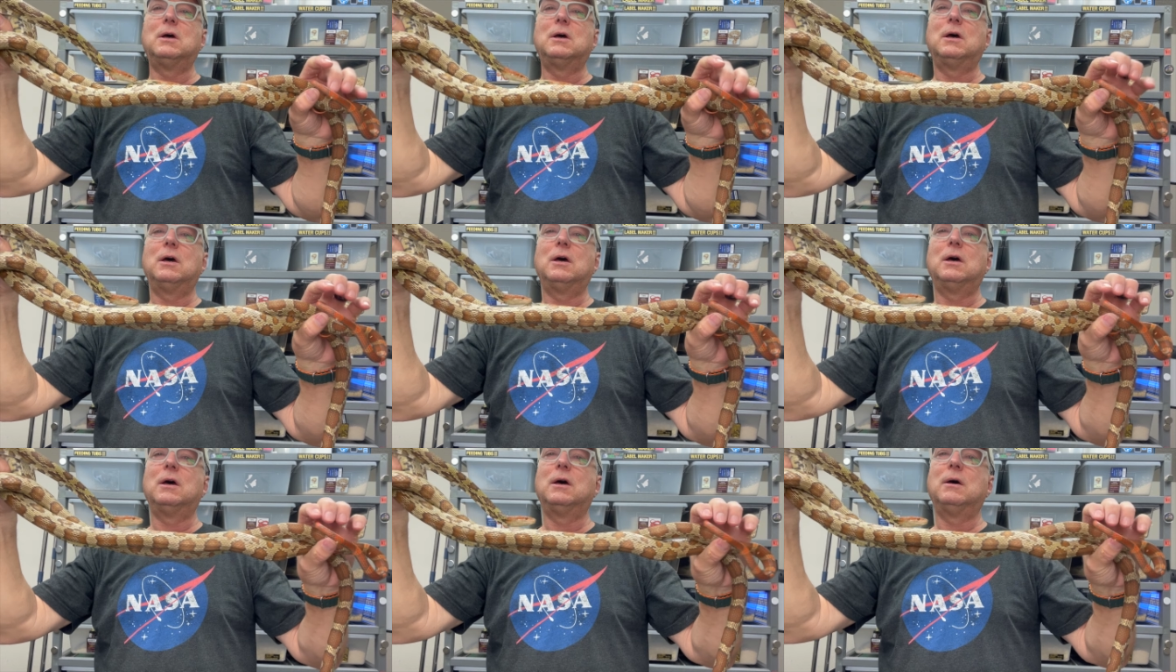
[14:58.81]

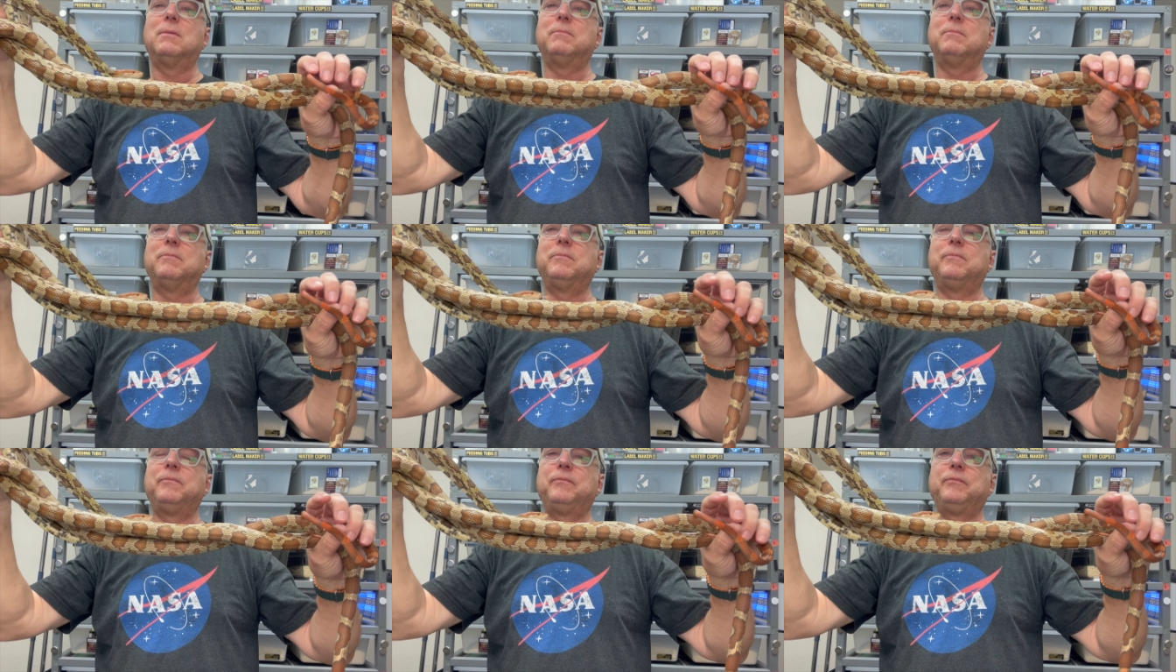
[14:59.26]

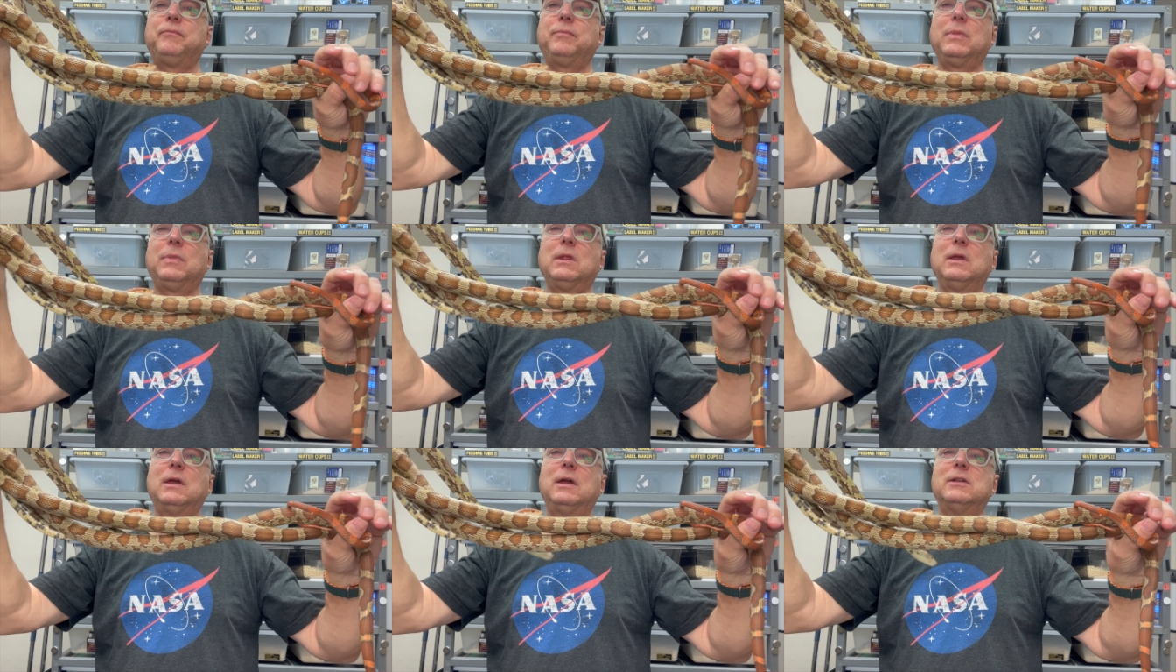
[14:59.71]
um,
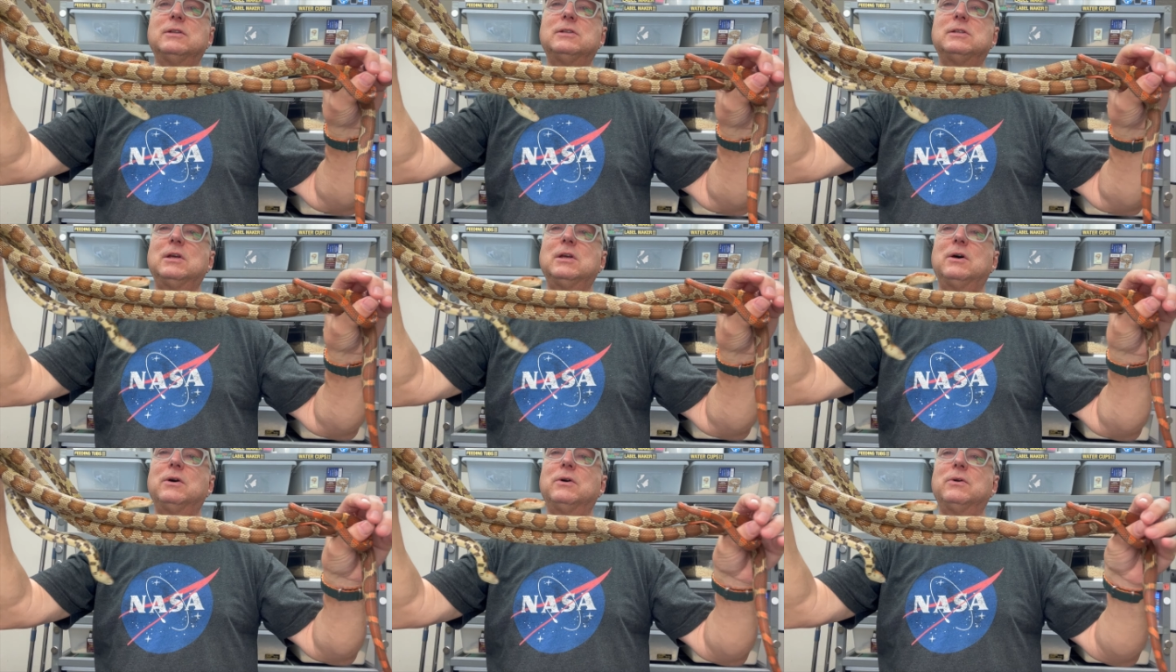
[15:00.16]
and
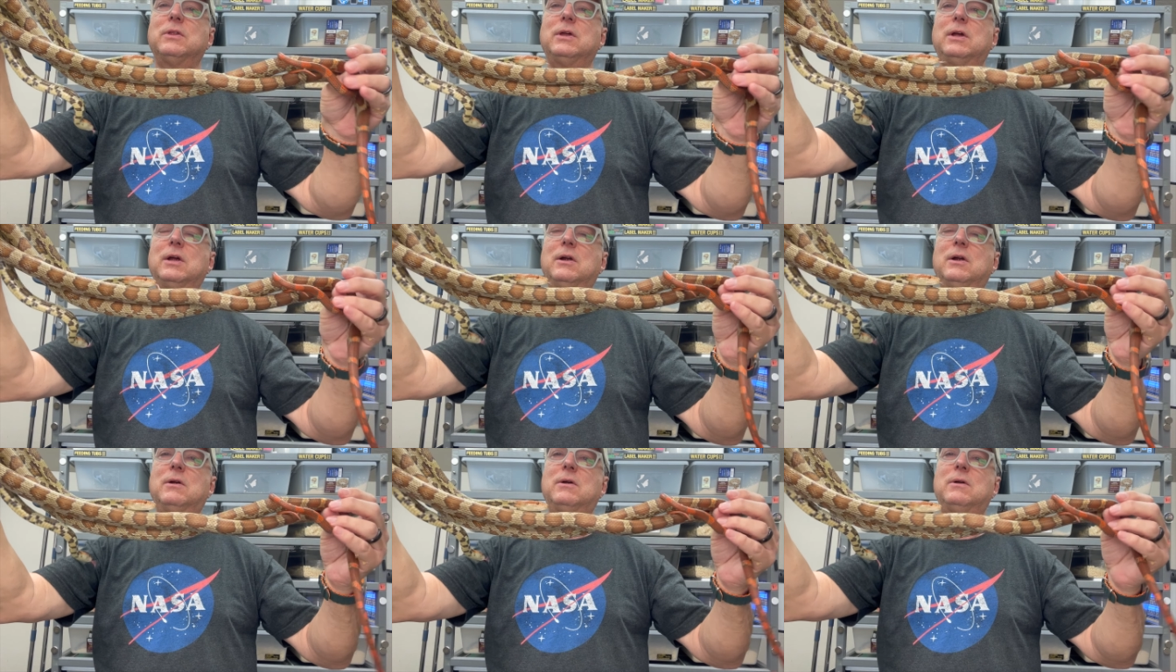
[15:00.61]
so
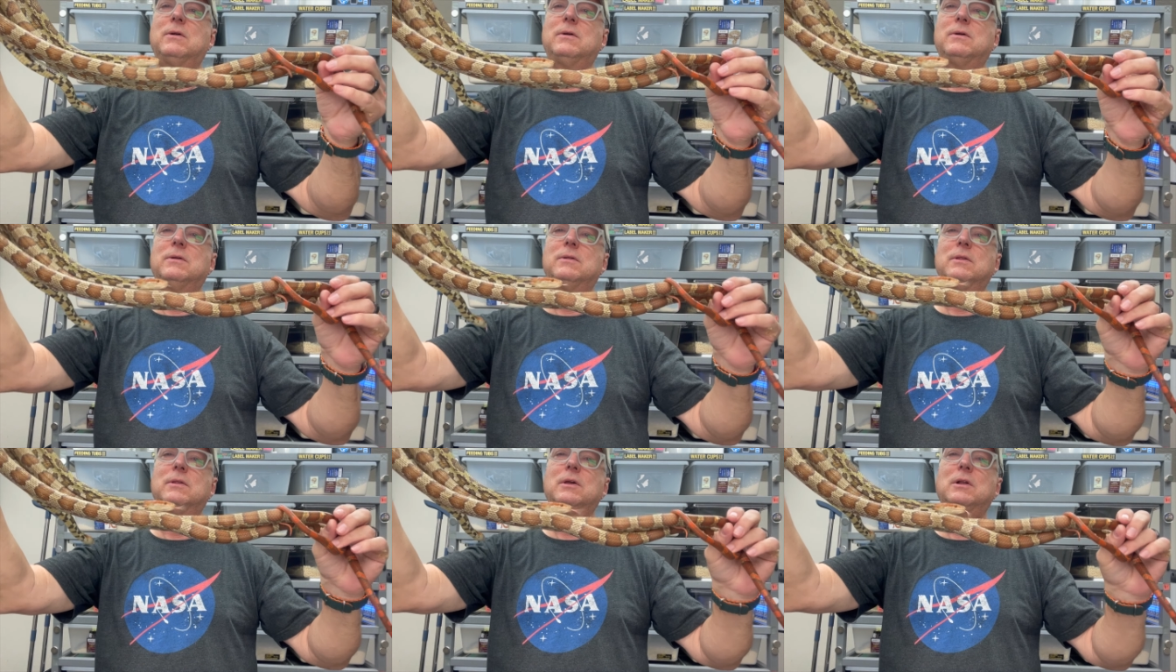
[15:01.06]
they're
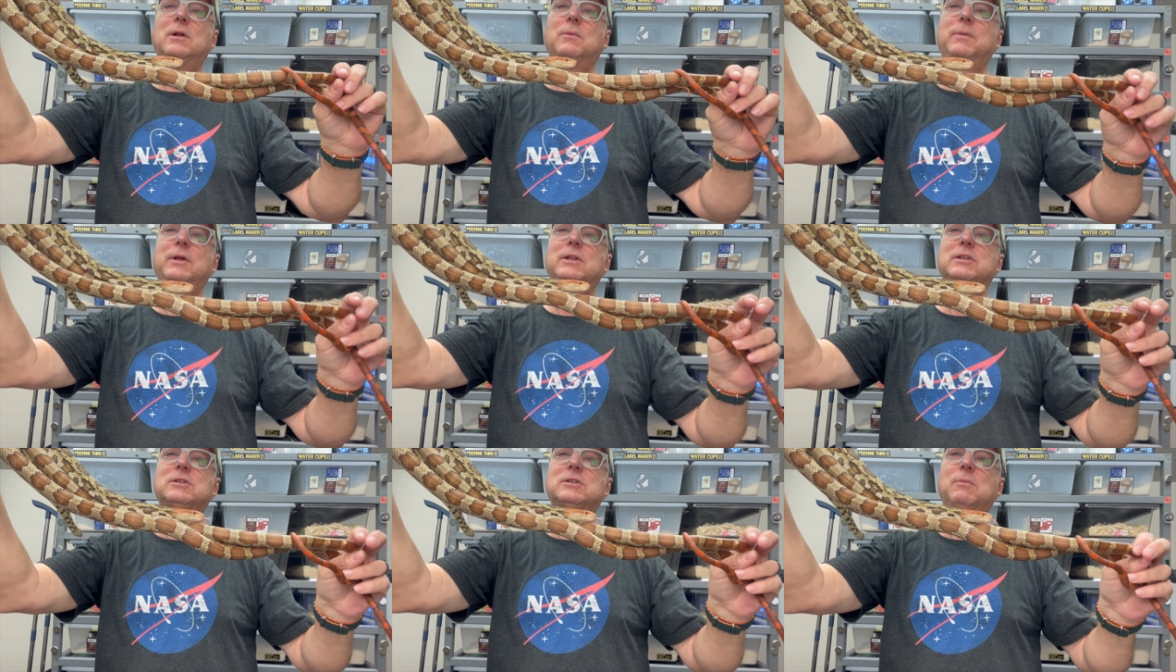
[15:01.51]
a little
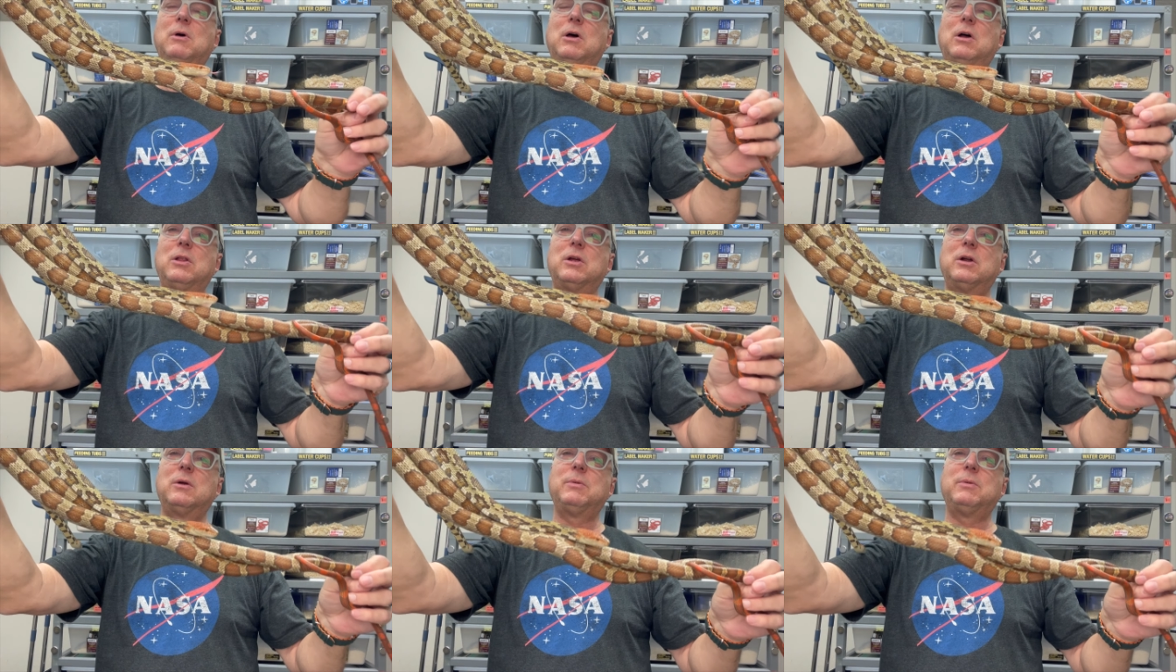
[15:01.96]
bit
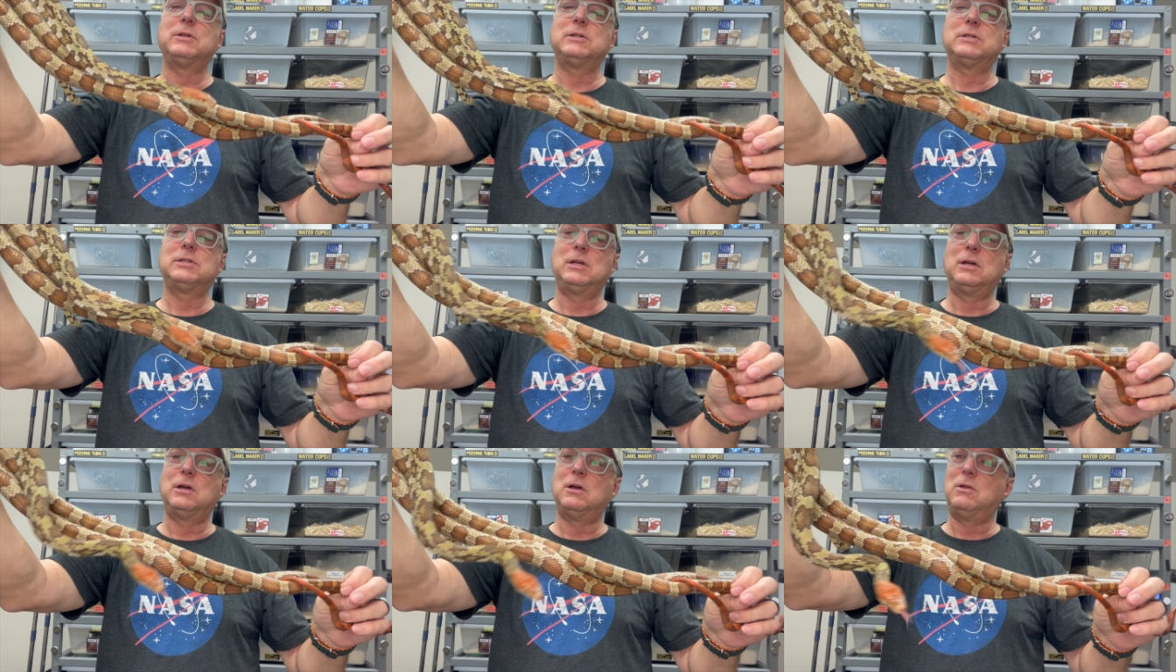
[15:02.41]
smaller, but
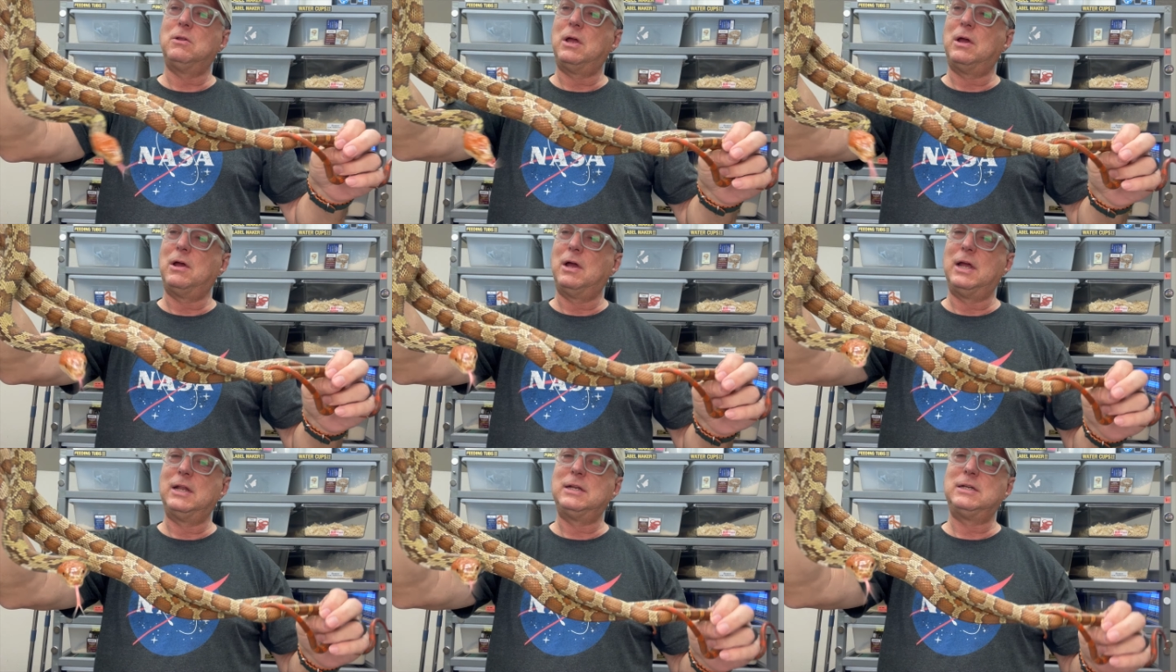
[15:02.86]
still
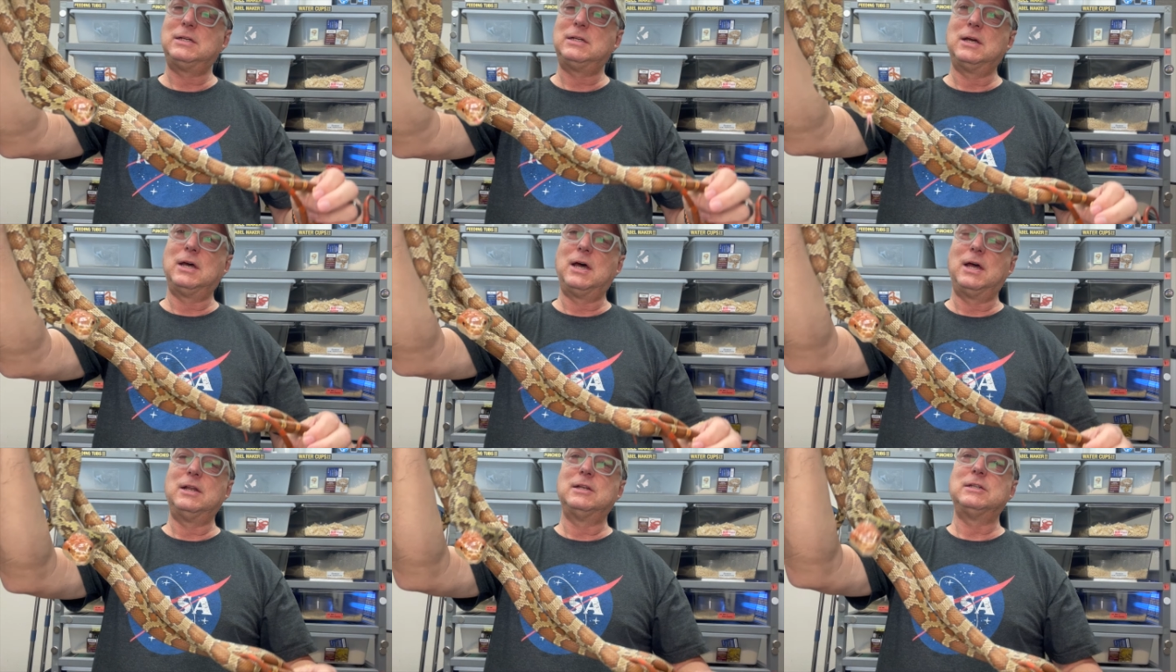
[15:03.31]
a
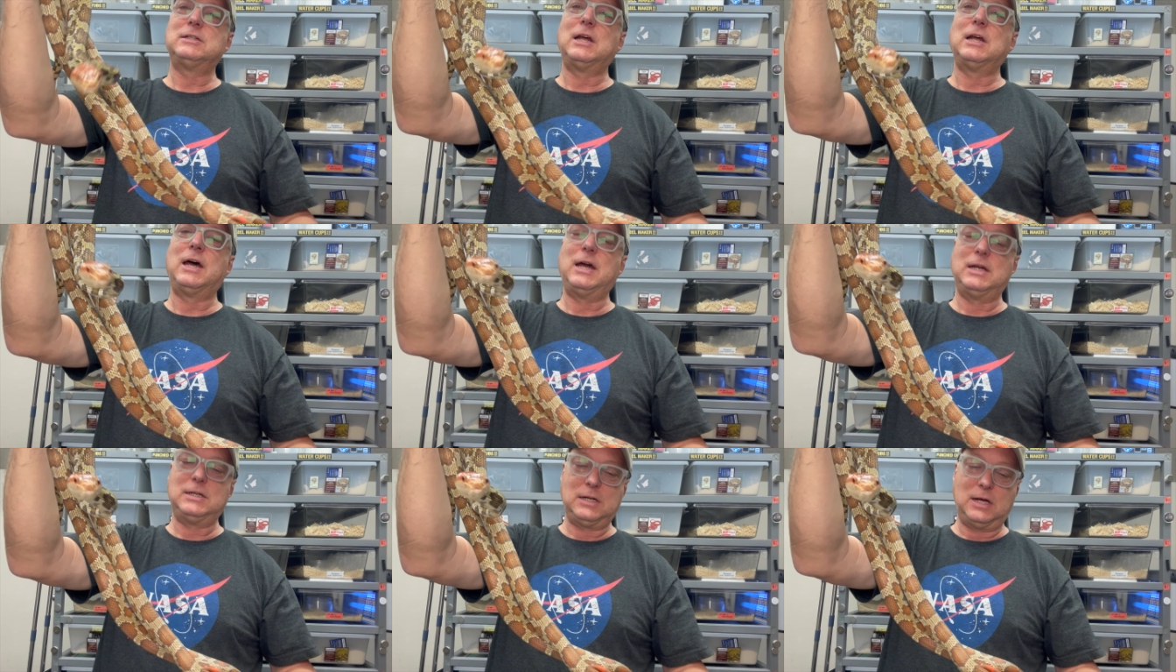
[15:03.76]
ton of
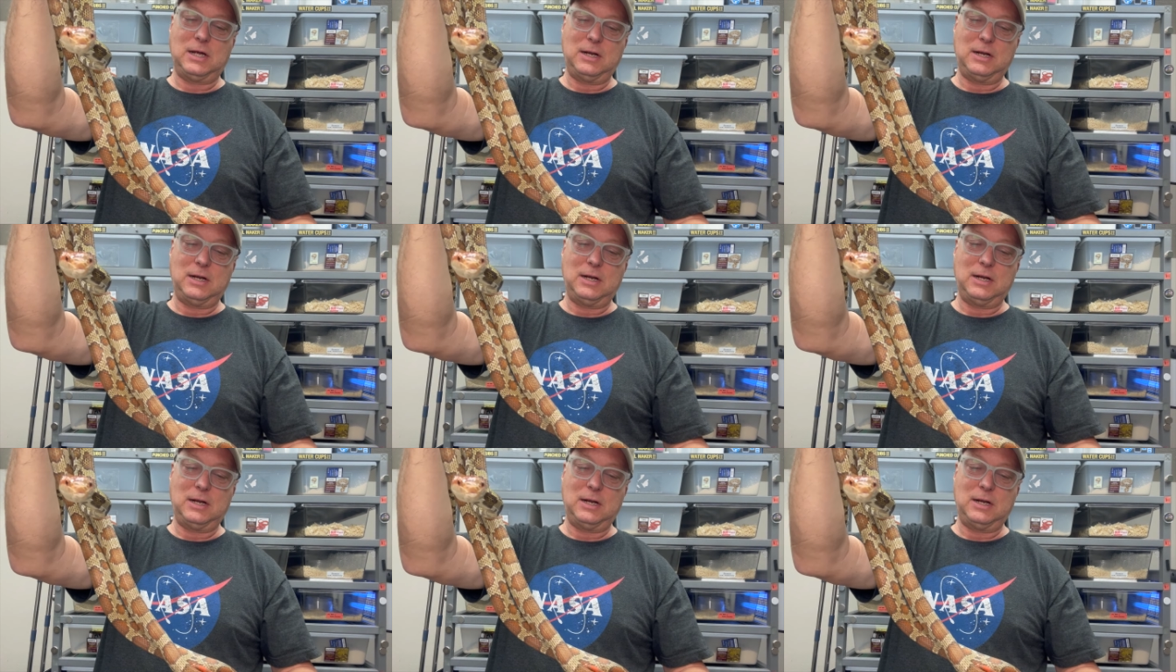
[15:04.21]
size on